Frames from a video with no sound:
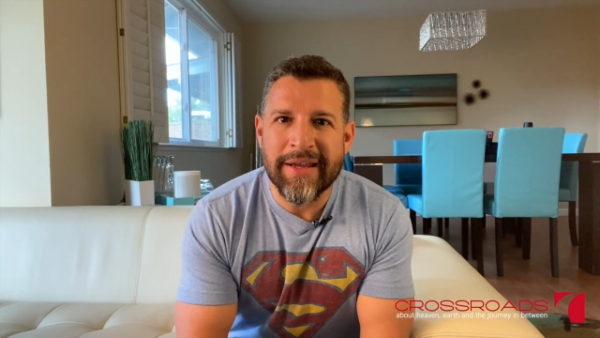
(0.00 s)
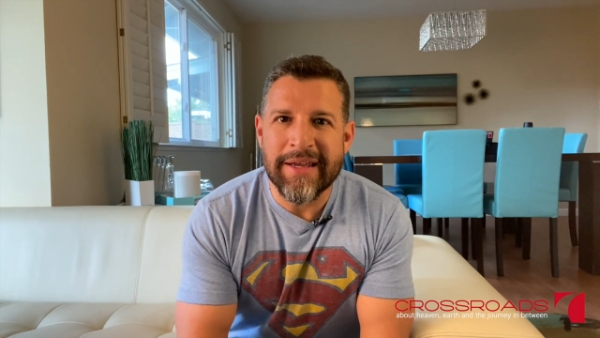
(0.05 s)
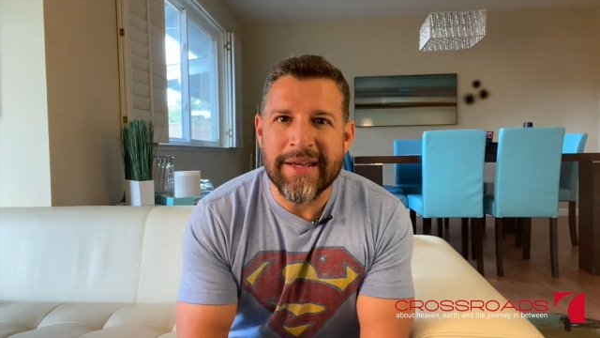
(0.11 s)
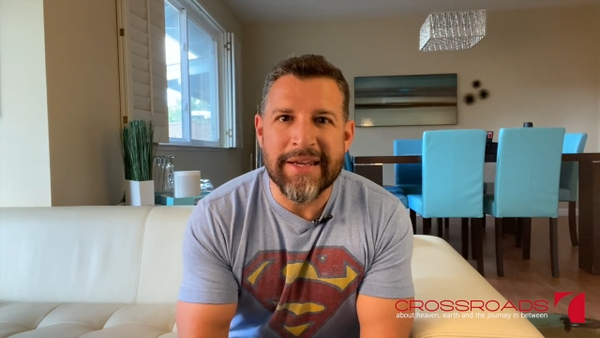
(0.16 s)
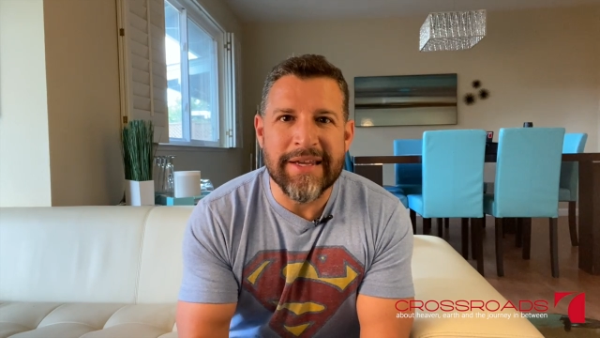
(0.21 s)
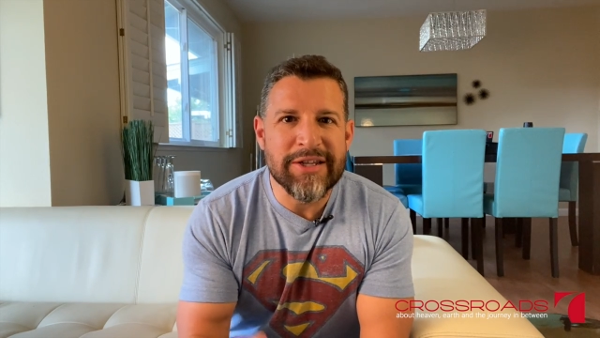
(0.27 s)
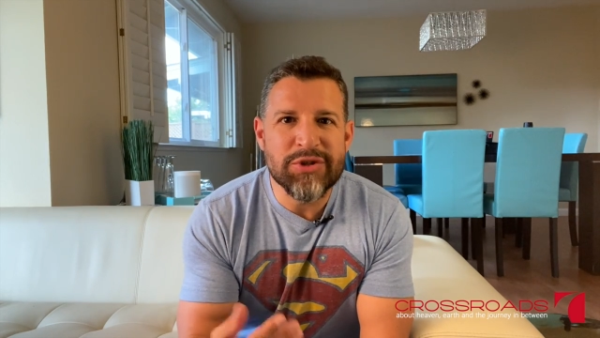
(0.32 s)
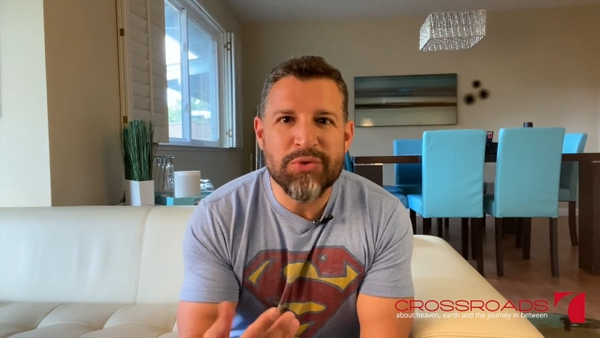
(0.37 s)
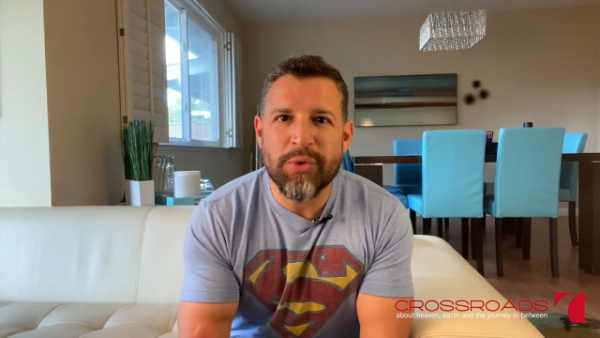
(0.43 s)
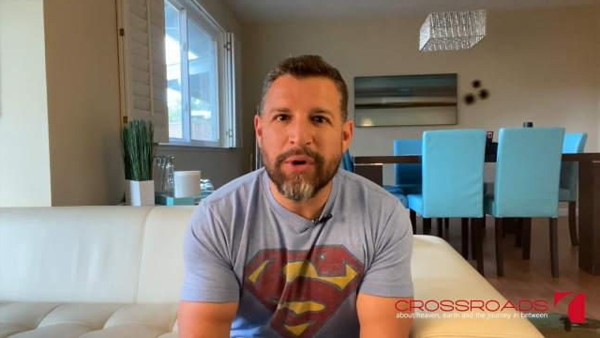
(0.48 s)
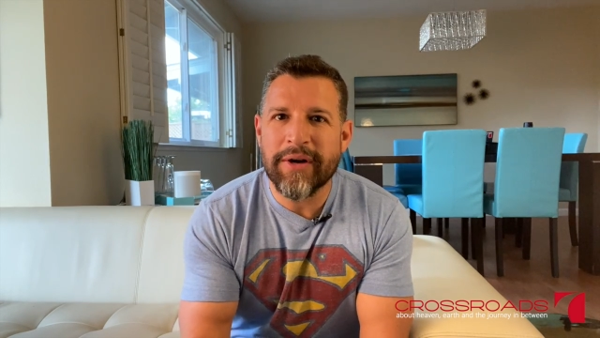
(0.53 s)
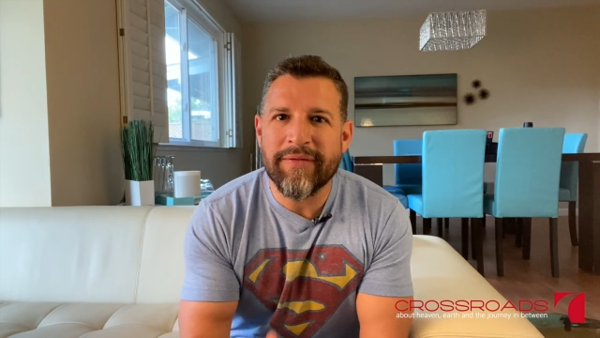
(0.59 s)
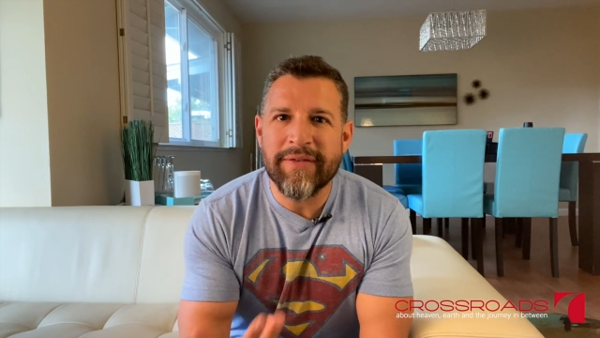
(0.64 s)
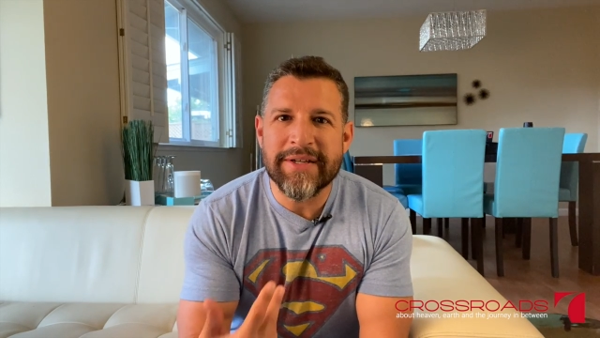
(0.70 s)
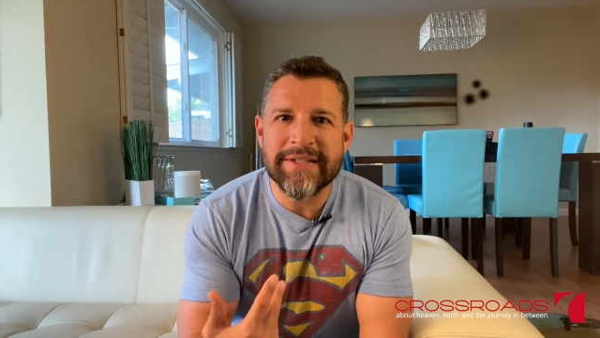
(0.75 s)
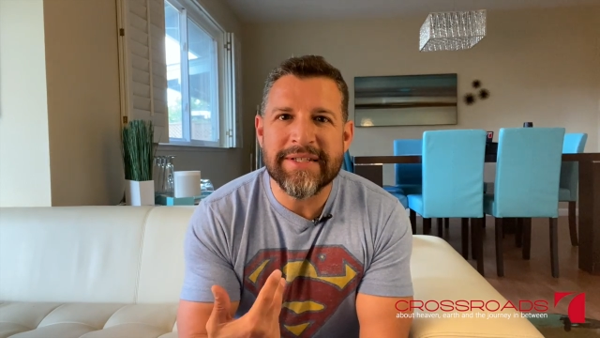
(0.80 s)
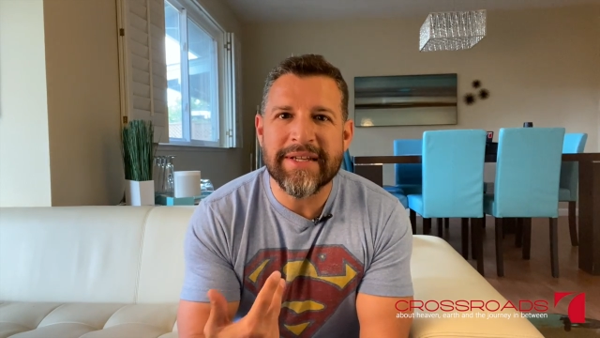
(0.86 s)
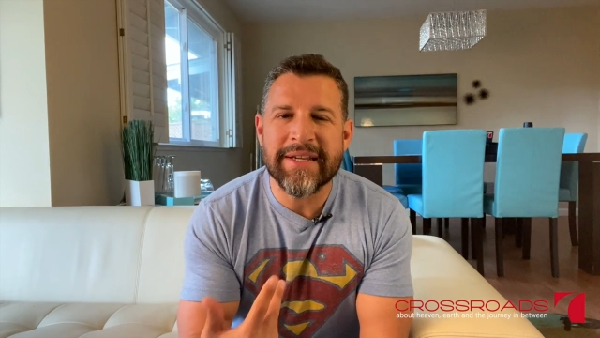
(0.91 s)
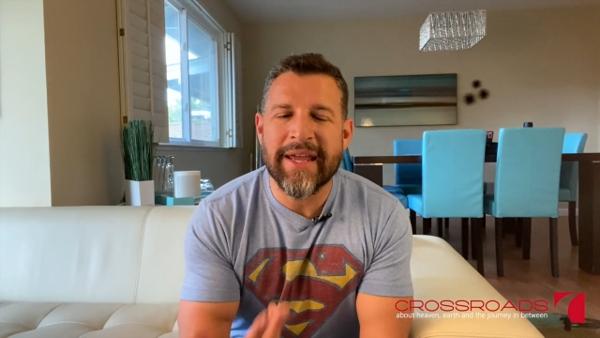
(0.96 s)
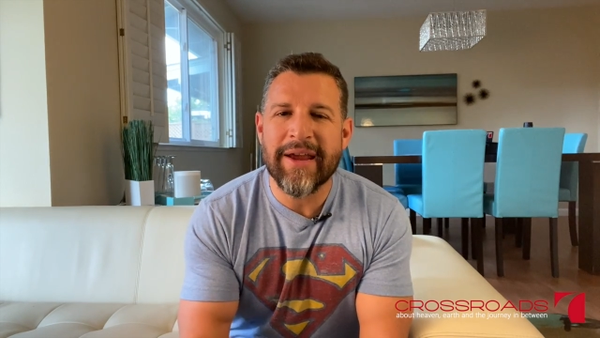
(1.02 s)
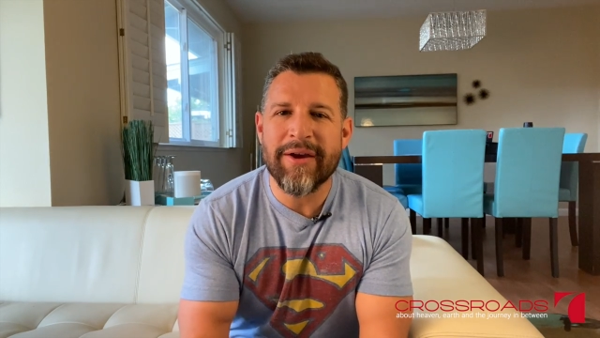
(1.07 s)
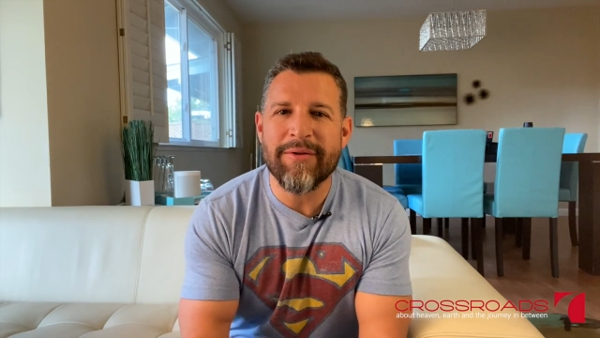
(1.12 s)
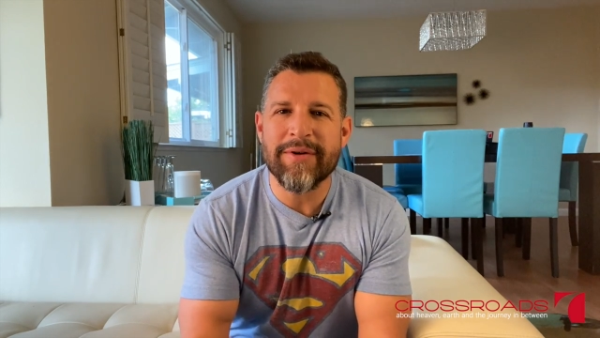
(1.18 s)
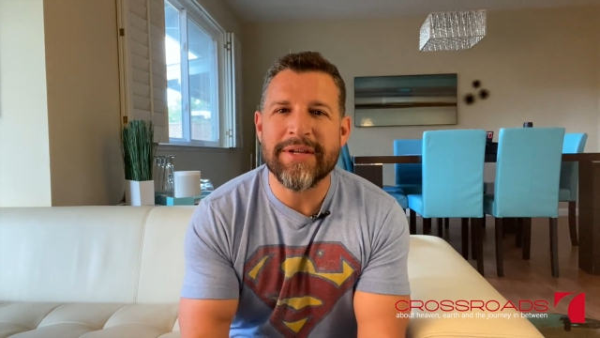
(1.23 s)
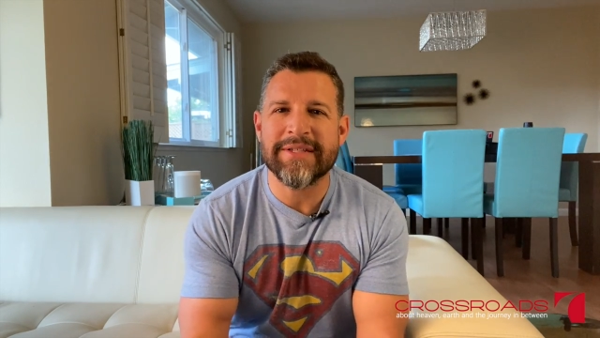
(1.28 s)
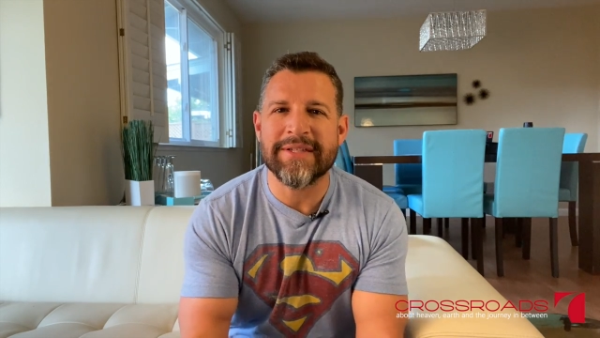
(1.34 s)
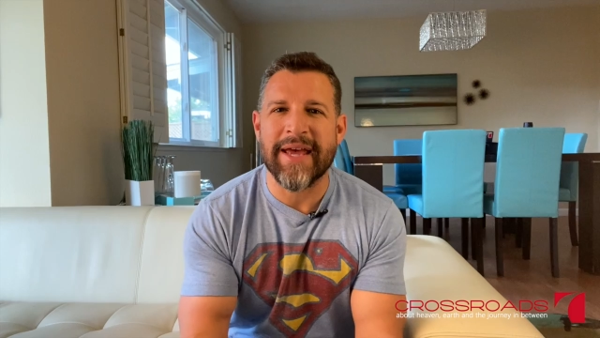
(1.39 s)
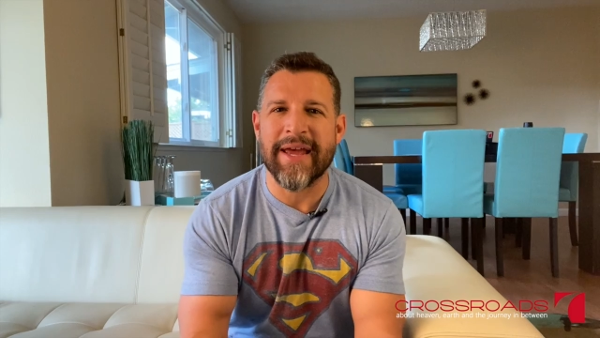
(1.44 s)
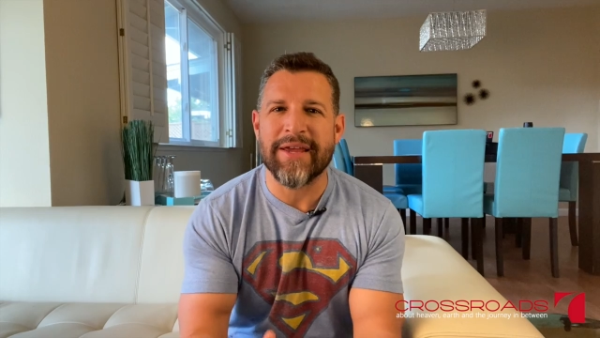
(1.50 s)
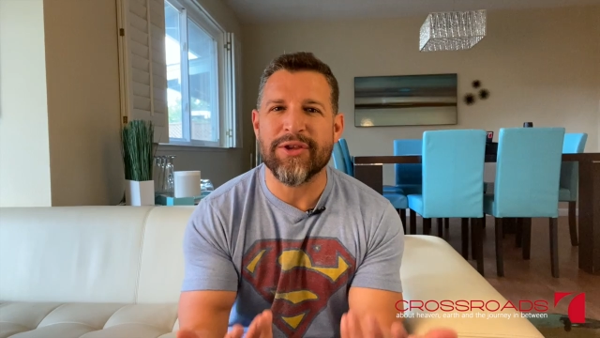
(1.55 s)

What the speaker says: Each one of us carries that.